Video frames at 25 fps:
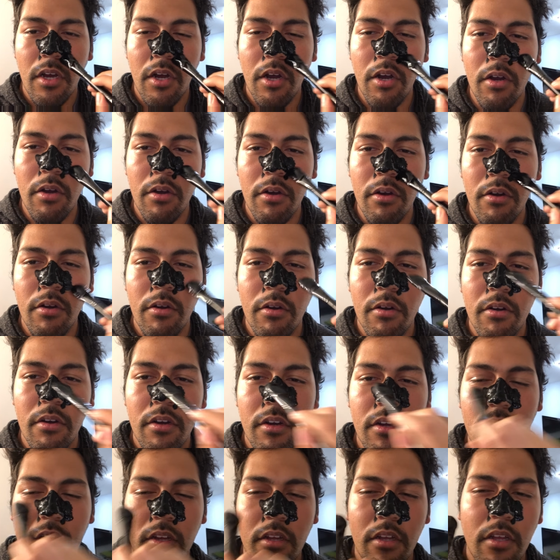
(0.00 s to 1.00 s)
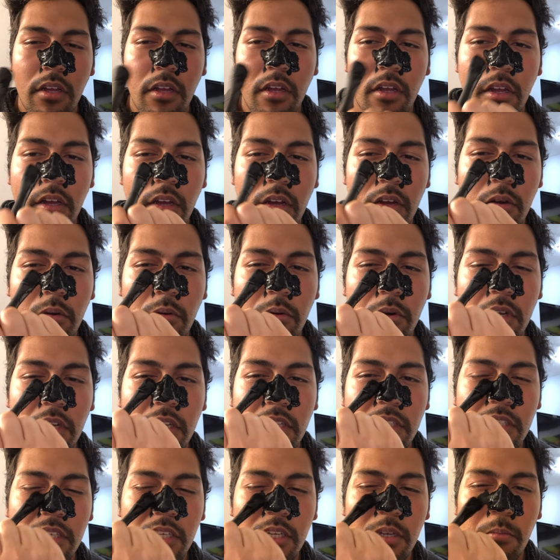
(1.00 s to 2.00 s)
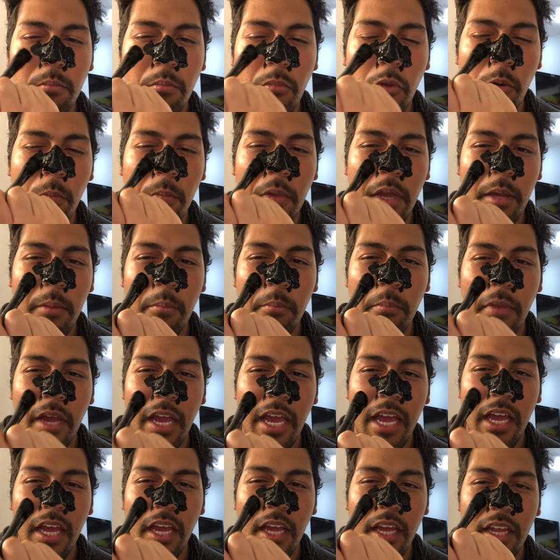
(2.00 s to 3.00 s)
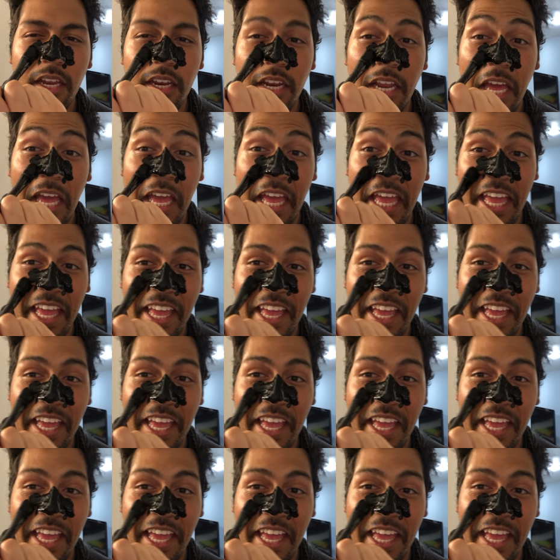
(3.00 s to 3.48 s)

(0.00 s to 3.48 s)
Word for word: Oh, what is it? Mermaid oh, Man.